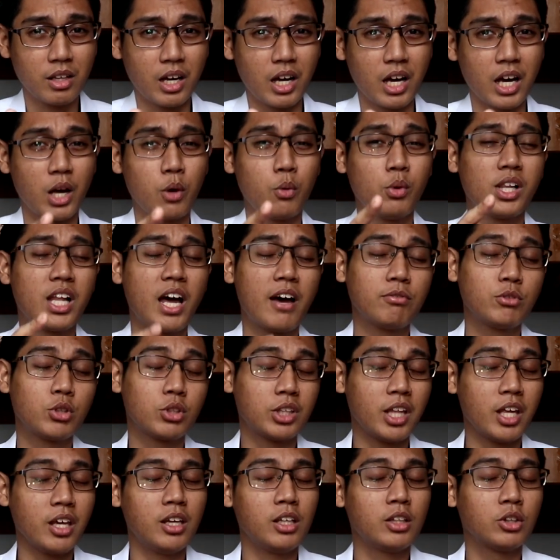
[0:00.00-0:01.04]
I will have to
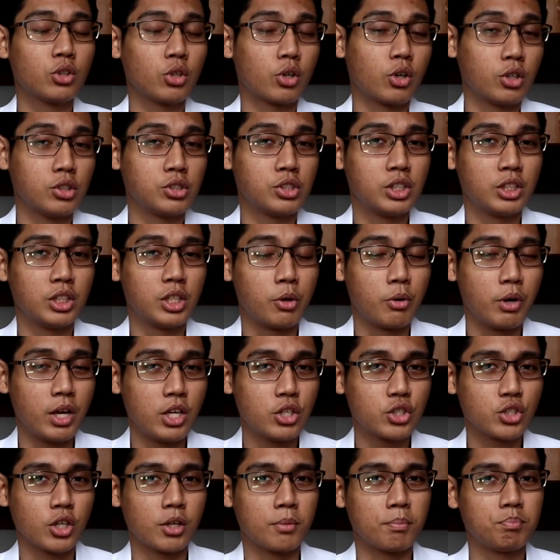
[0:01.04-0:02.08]
take into
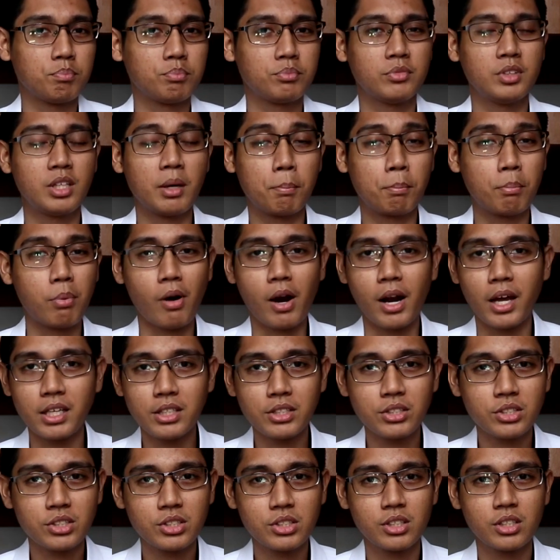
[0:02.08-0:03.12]
consideration the
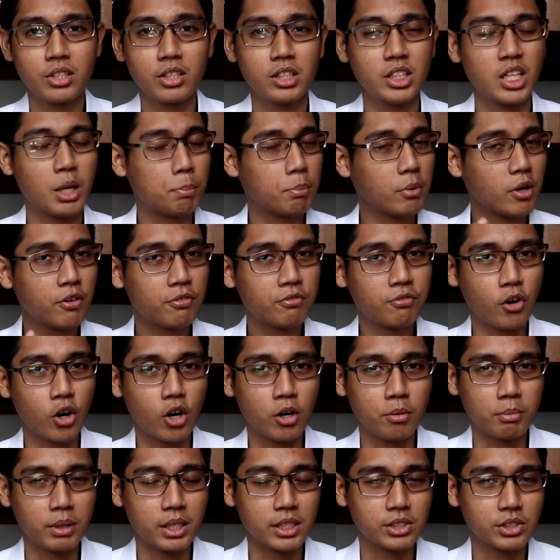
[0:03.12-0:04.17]
price, the
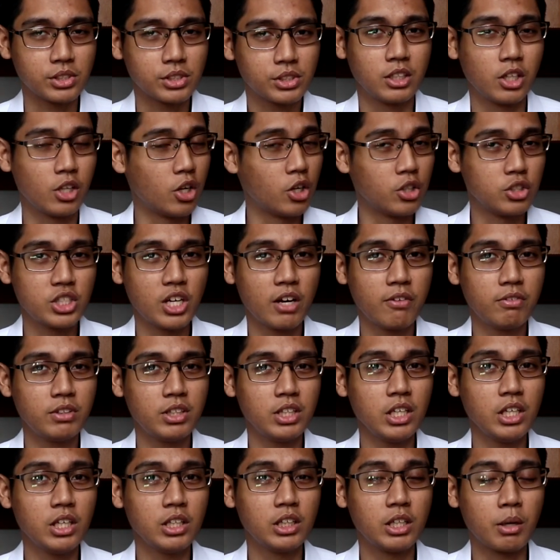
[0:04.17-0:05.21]
performance, the
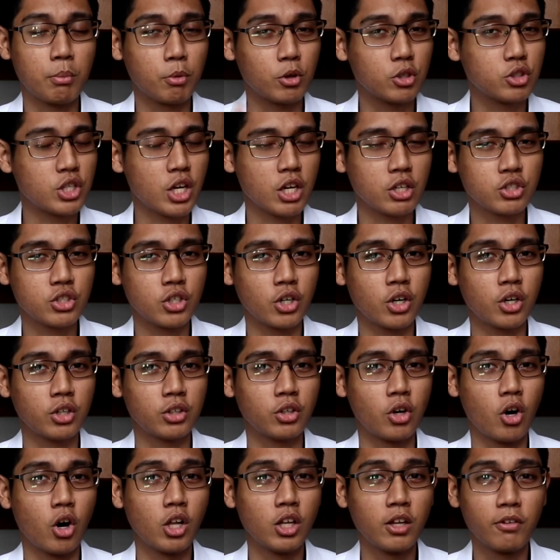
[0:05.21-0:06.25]
longevity, the projection,
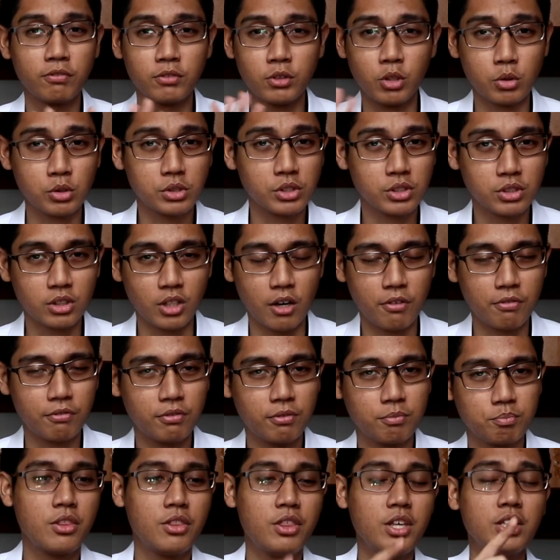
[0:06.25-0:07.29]
all of those stuff.
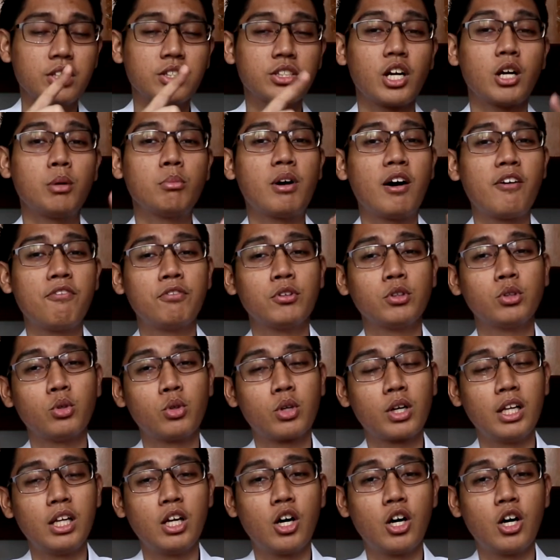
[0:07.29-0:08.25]
This Armaf Futura